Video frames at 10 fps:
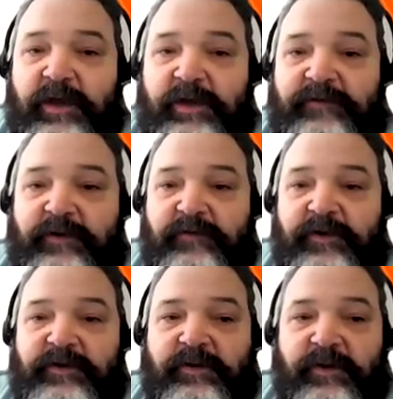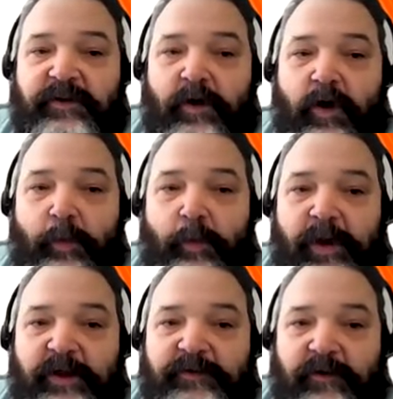in, if you visit the
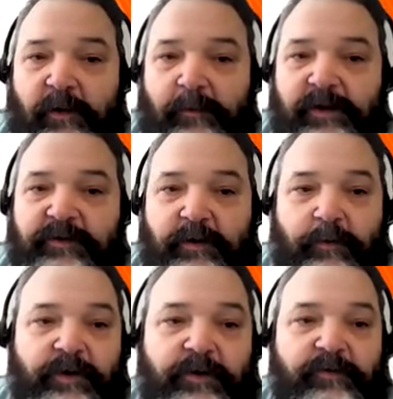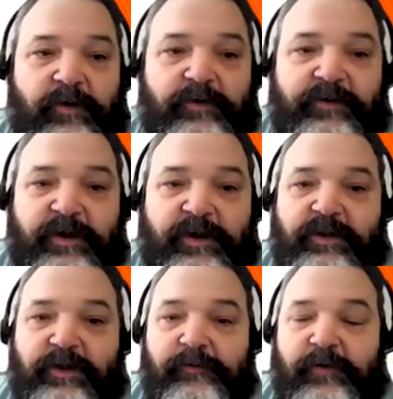homepage for Automation Anywhere University,
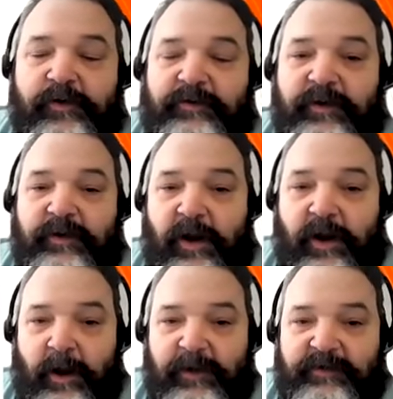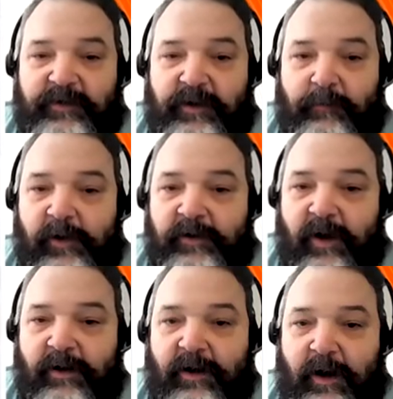again,
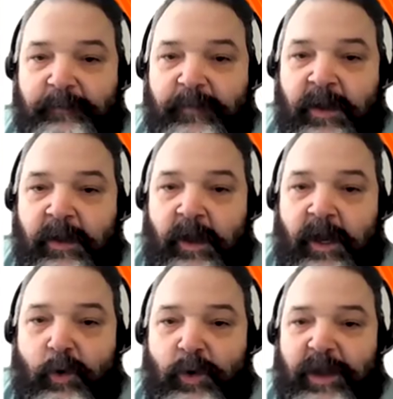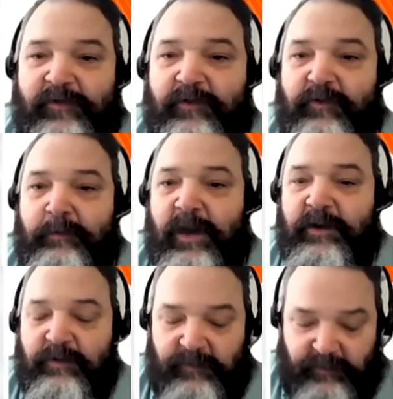university.automationanywhere.com, we have three
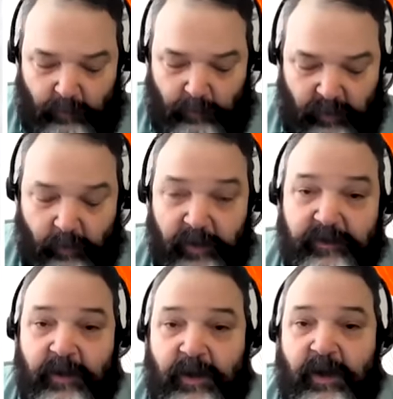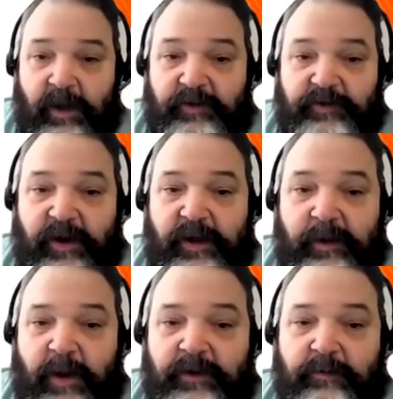menus to work with. The
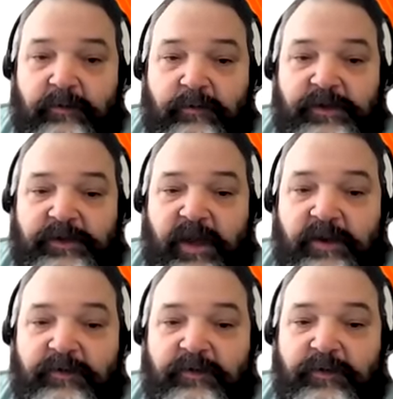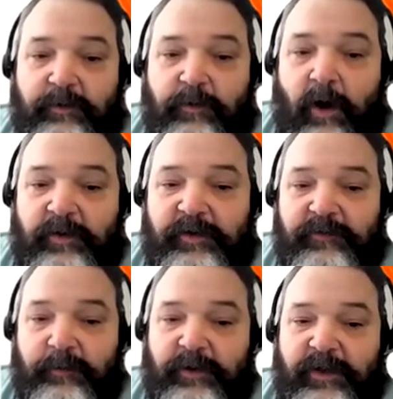training menu, which takes you to all the
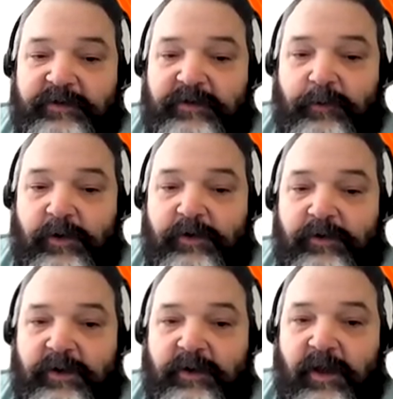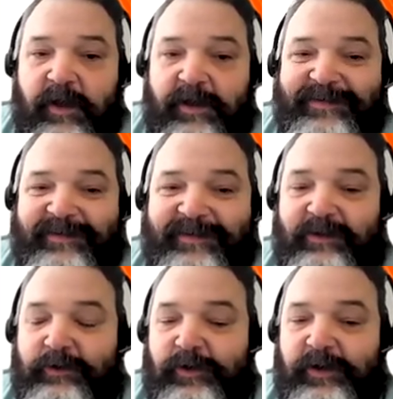different places where you can
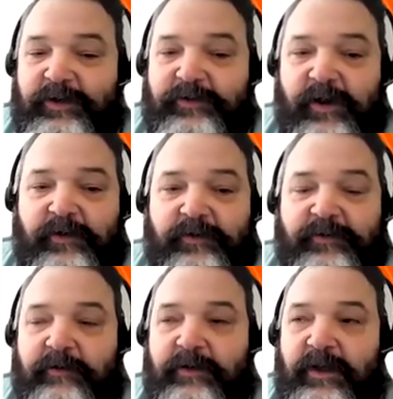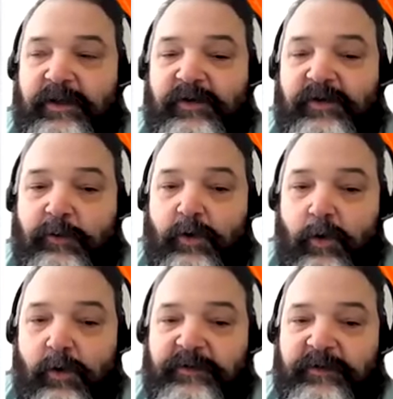see learning trails, individual
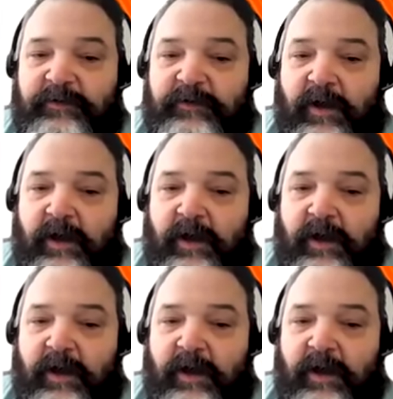courses,